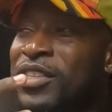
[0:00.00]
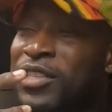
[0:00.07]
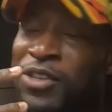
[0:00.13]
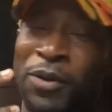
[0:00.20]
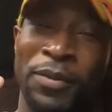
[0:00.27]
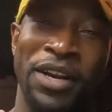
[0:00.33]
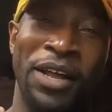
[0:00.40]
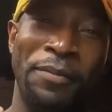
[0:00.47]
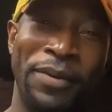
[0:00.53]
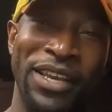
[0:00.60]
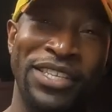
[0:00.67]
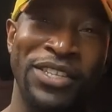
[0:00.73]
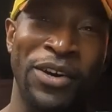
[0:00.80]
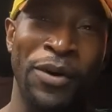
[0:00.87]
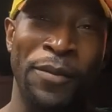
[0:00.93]
Semen del
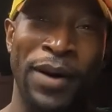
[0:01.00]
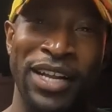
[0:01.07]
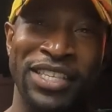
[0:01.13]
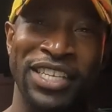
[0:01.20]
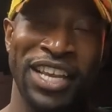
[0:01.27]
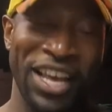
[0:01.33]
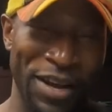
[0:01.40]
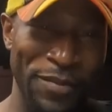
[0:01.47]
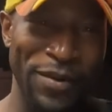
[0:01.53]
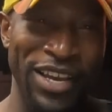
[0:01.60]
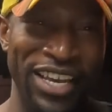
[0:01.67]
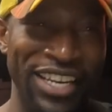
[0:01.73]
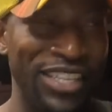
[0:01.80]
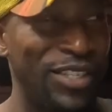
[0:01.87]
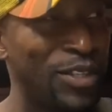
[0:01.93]
Piso about to come
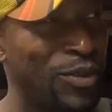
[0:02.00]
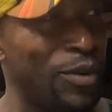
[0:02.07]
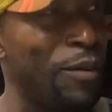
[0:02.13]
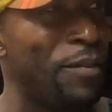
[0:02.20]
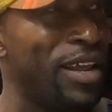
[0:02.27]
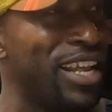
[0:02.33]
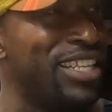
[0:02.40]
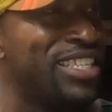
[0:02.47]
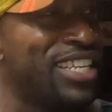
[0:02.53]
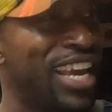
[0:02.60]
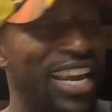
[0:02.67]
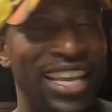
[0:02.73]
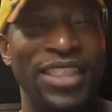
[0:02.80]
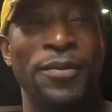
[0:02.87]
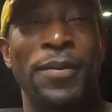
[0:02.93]
in, swoop in and
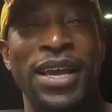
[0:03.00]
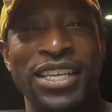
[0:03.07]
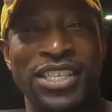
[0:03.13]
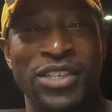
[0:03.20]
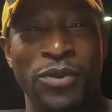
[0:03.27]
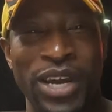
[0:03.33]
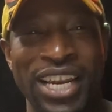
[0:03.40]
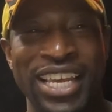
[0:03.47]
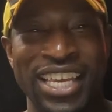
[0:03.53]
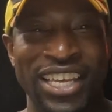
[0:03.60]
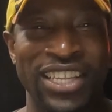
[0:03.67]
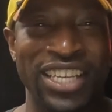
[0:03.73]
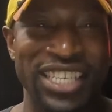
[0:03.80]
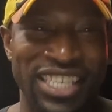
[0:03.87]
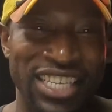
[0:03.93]
say the best way to heal
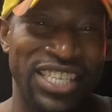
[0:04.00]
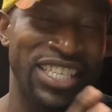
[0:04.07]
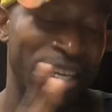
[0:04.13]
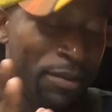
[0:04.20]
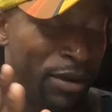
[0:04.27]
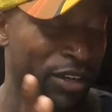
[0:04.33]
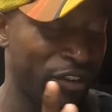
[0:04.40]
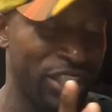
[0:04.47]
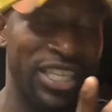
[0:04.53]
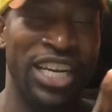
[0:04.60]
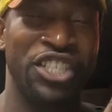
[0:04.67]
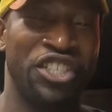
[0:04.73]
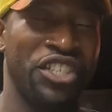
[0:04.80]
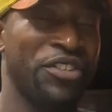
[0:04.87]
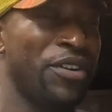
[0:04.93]
this is semen
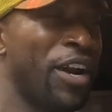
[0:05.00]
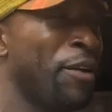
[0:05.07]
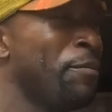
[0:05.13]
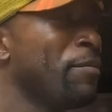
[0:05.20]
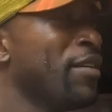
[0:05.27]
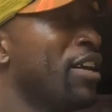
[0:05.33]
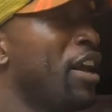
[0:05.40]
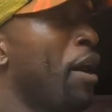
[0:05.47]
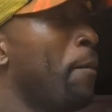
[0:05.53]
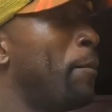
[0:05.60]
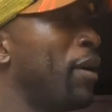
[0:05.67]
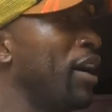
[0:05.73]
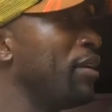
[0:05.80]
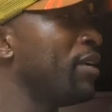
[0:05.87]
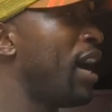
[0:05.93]
retention, right?
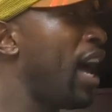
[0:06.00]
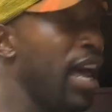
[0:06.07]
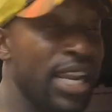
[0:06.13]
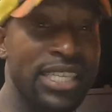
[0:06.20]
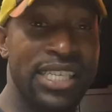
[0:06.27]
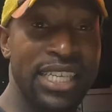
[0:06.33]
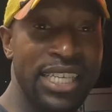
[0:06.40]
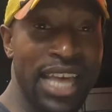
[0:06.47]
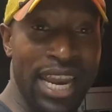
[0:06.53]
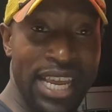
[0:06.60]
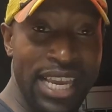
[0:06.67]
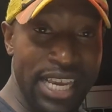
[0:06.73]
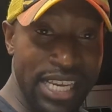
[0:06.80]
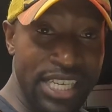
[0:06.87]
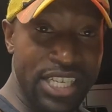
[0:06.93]
But honestly, that
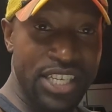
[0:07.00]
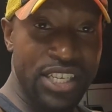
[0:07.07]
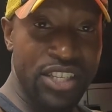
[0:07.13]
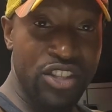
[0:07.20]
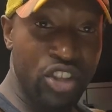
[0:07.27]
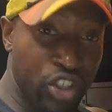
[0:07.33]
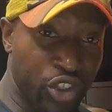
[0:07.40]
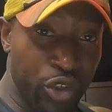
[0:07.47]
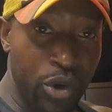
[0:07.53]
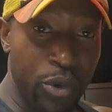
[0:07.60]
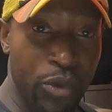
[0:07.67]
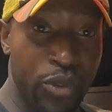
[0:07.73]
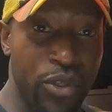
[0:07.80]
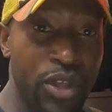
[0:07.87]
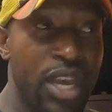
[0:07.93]
is the
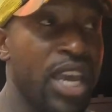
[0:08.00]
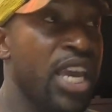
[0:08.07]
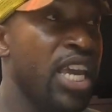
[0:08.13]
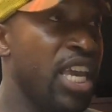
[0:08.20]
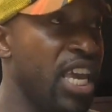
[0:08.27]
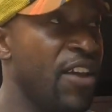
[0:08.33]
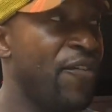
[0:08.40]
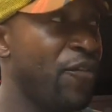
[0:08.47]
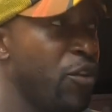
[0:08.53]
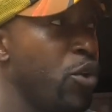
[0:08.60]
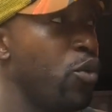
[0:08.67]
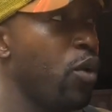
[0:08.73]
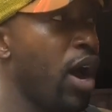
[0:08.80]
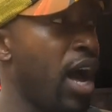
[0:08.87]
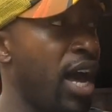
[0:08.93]
truth. If
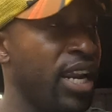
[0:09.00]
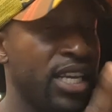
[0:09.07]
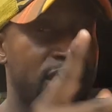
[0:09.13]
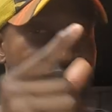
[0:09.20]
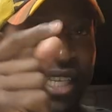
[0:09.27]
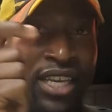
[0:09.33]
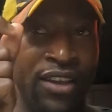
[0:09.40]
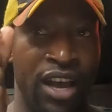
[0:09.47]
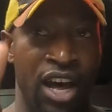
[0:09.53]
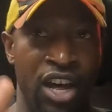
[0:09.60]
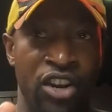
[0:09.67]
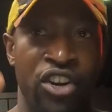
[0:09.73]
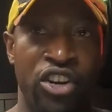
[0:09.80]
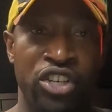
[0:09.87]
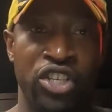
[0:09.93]
you honestly
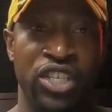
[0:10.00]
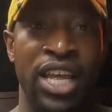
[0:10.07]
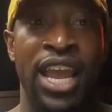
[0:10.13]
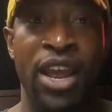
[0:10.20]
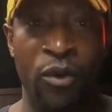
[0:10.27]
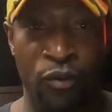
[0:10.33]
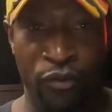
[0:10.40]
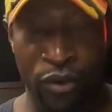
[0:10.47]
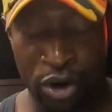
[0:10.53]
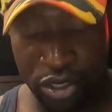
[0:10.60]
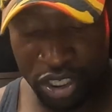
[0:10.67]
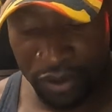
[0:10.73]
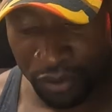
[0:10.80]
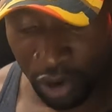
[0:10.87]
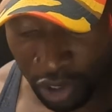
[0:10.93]
understand,
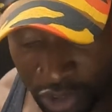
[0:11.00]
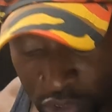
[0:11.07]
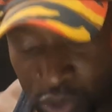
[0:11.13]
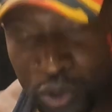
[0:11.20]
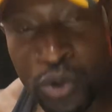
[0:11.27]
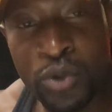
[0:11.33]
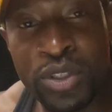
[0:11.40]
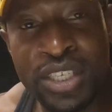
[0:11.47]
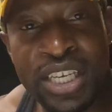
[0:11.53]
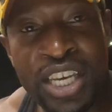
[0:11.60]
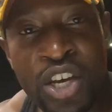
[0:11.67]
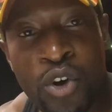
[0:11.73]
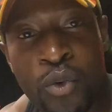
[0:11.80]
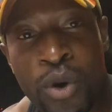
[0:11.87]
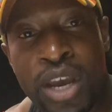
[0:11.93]
first of all, to
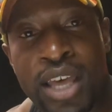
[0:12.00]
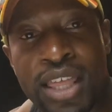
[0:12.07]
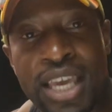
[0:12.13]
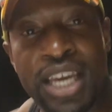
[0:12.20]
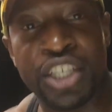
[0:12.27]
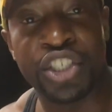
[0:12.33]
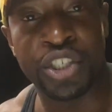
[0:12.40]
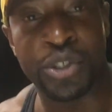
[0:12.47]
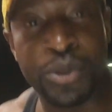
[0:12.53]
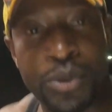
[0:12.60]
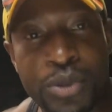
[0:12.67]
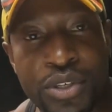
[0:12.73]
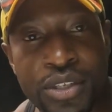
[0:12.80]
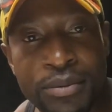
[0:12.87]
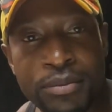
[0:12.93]
deal with
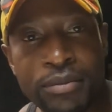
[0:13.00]
issues